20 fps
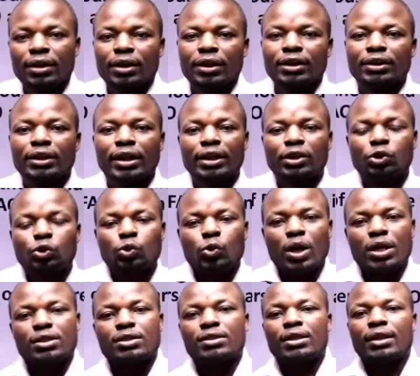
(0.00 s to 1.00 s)
It
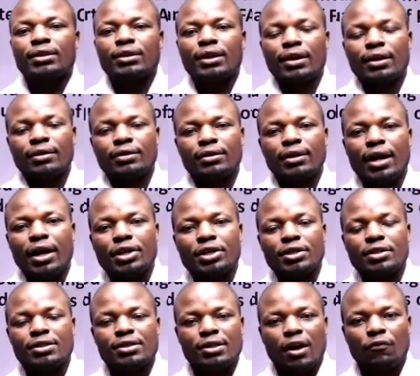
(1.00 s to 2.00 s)
ensures that there
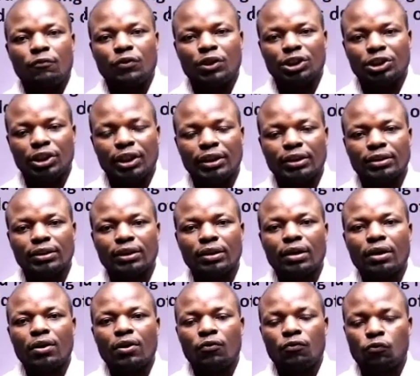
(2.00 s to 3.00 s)
is sufficient
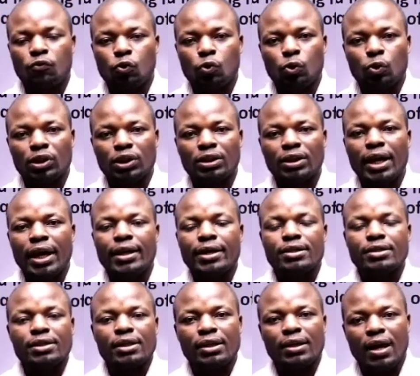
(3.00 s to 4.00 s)
food. There
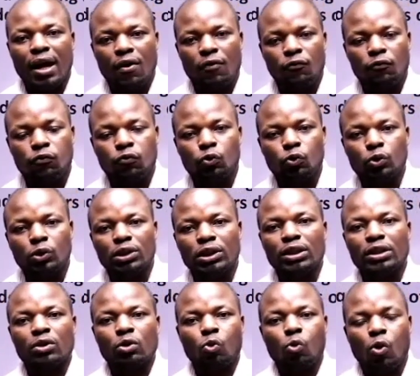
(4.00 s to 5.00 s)
is enough food
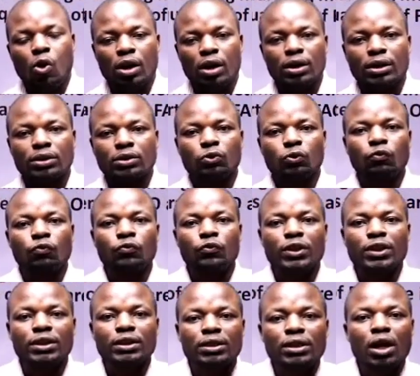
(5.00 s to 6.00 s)
in the world to
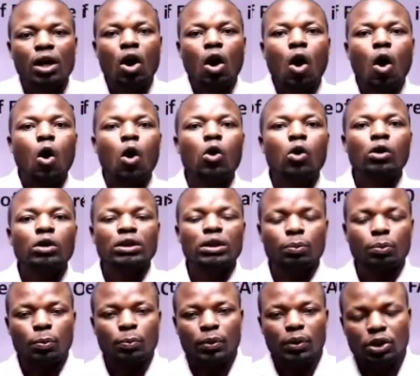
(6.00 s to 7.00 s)
feed all the
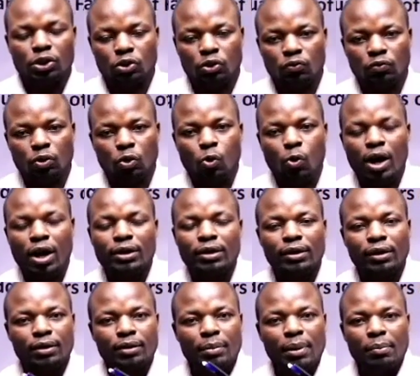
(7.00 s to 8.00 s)
population of the world.
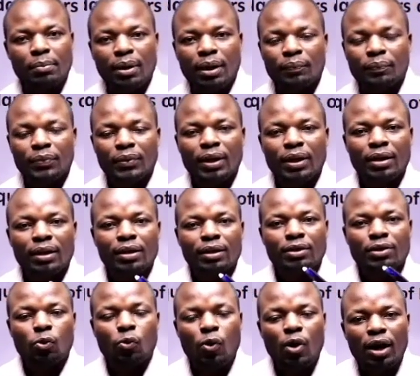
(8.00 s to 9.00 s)
Remember,
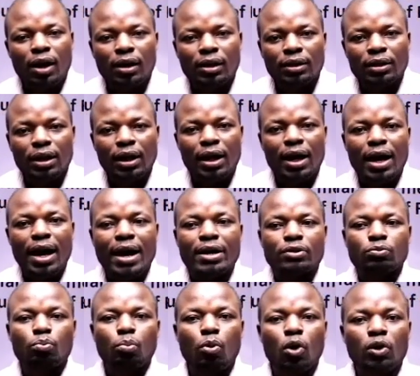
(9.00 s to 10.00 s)
the world
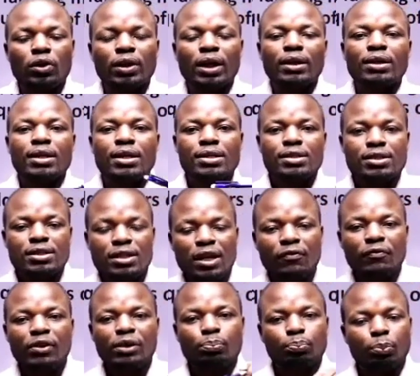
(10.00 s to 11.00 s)
has more than
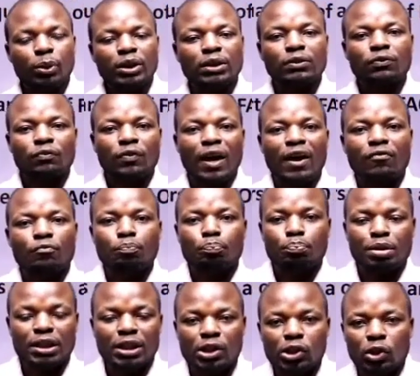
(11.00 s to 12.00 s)

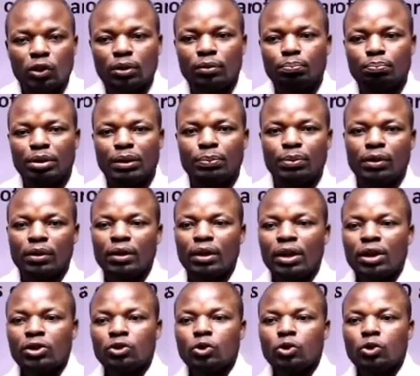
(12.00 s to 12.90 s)
7.5 billion people.